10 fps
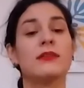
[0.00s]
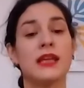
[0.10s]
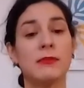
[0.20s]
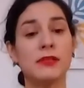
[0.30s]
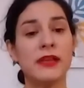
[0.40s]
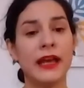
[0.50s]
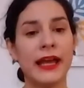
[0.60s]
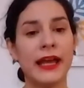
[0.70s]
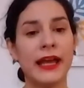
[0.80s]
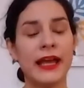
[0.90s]

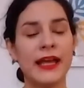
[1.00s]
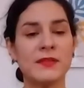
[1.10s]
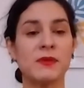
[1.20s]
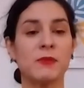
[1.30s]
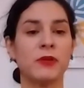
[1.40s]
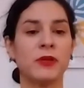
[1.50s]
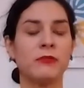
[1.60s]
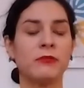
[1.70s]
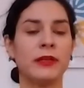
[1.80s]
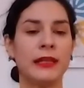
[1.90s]
WEI has been
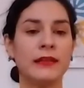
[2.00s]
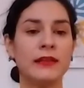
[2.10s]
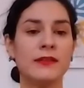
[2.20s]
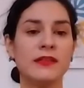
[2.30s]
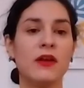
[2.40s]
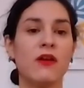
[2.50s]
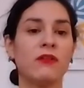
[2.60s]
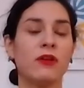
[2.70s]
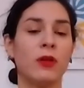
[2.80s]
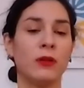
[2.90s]
working relentlessly
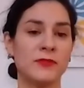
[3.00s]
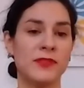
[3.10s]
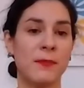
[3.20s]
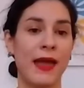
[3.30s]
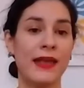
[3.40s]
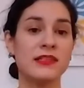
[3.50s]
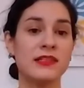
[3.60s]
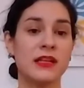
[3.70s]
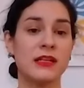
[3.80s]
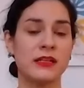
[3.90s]
over almost the past
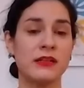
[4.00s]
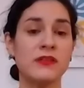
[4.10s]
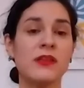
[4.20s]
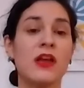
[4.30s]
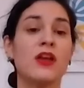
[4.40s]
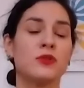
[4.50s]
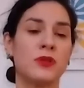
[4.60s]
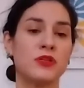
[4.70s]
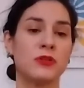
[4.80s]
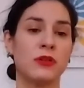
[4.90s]
10 years to
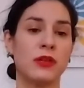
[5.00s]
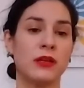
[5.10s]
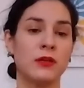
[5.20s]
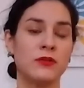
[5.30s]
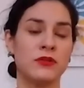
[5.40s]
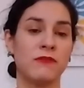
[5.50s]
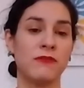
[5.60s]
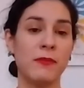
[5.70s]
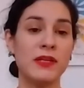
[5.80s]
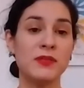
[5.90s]
ensure the inclusion of
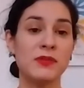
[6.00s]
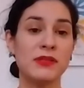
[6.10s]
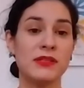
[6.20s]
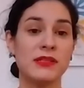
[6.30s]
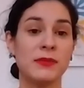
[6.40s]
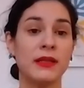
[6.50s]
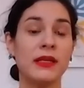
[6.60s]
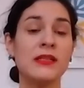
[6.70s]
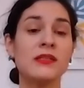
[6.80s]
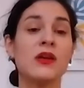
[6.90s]
feminists with
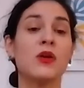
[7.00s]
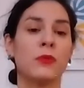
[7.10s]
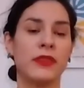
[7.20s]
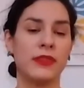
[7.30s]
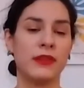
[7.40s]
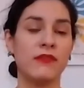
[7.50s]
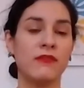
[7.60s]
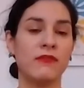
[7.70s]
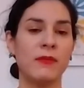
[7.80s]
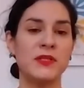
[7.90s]
disabilities within the
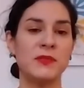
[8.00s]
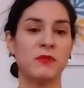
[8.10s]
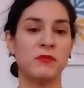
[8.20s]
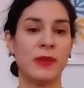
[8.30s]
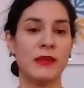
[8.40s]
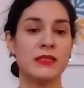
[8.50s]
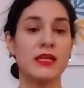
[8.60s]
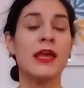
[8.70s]
feminist movement.